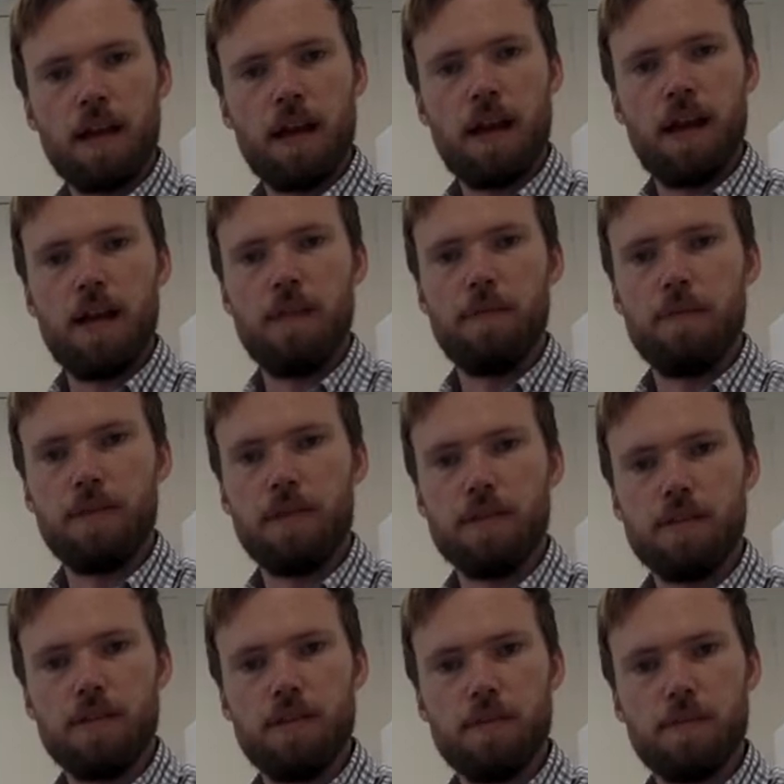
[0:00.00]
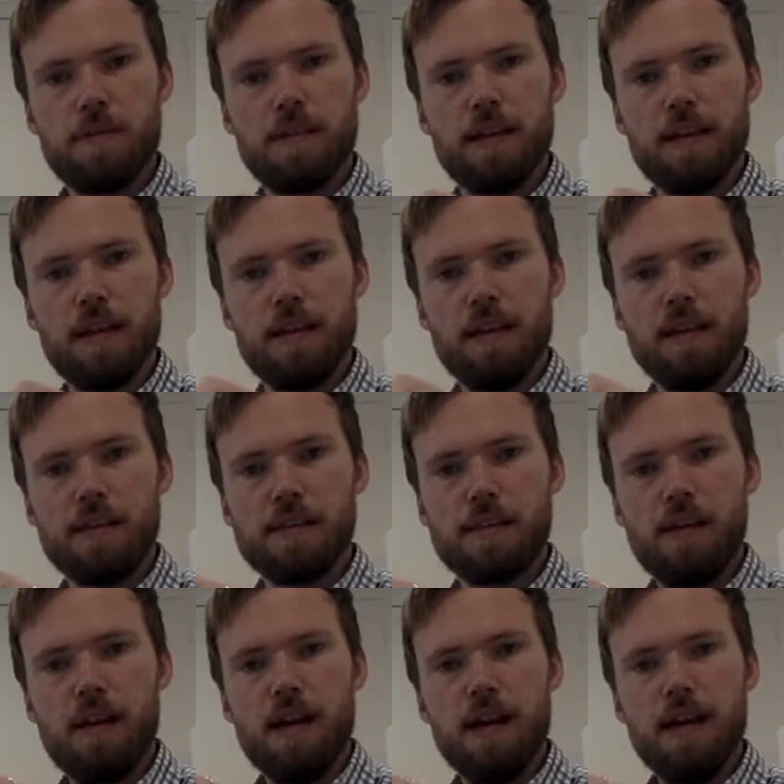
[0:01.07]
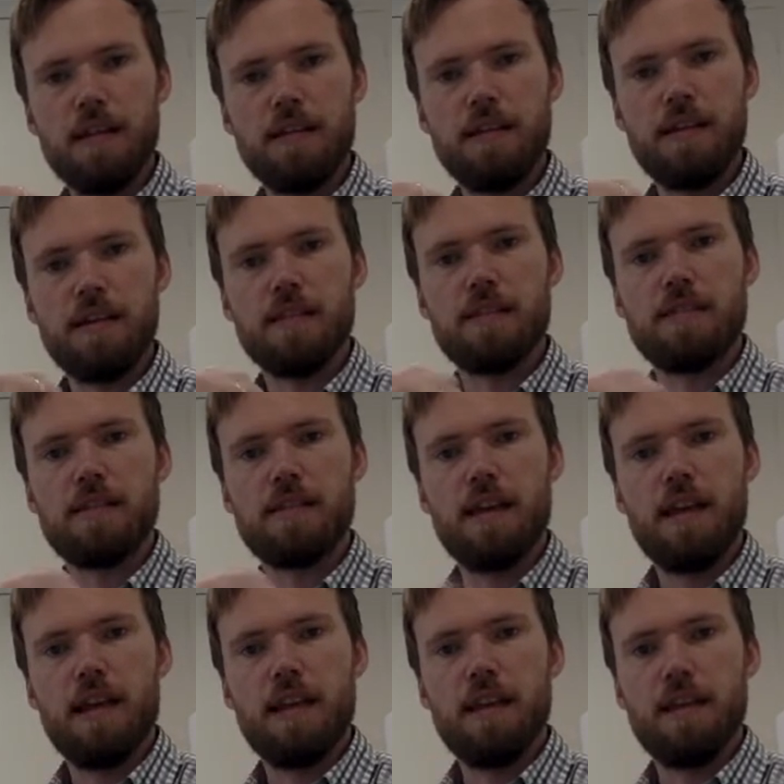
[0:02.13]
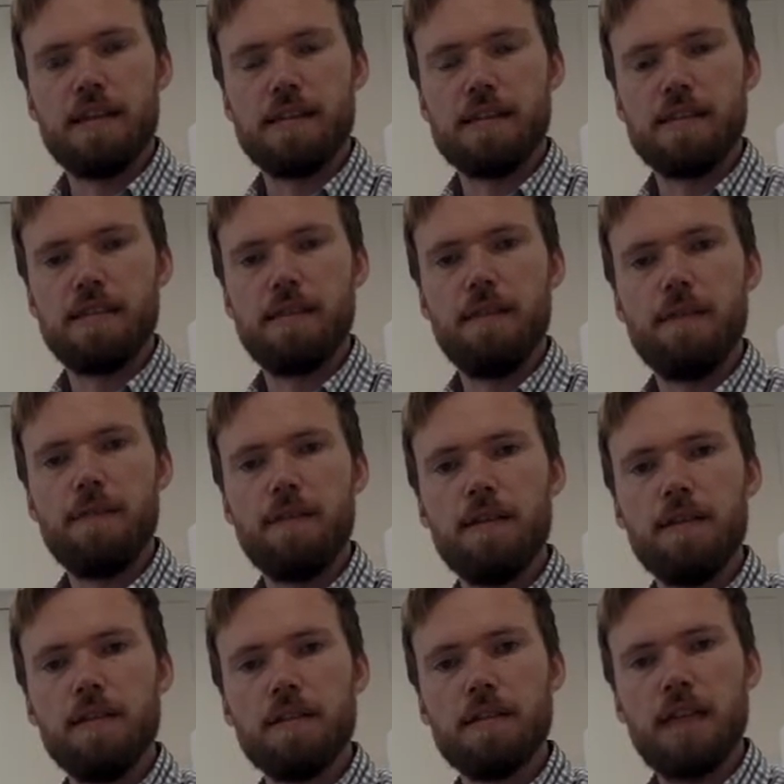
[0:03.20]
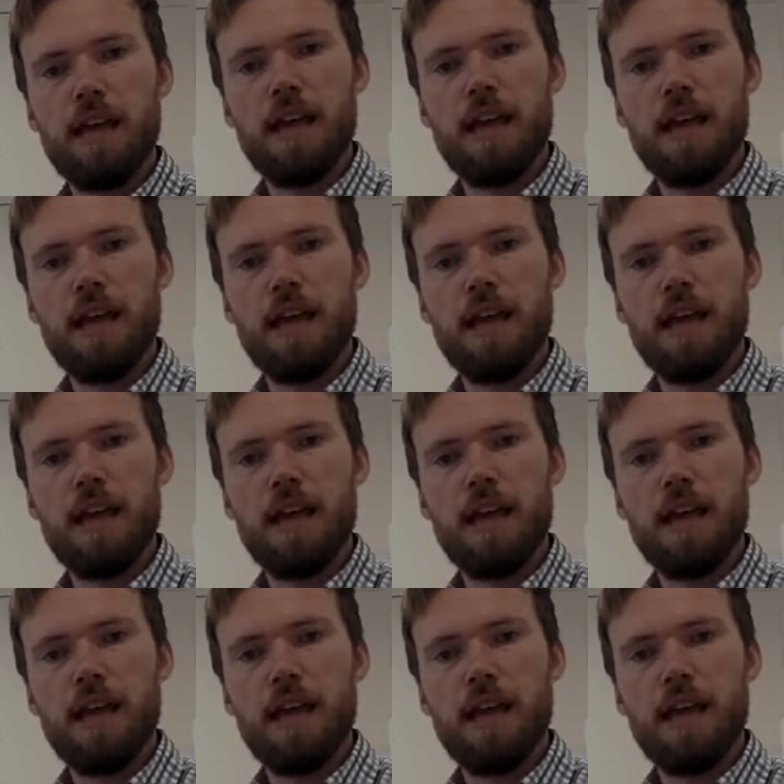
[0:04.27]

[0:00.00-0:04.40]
there's no particular side that's different.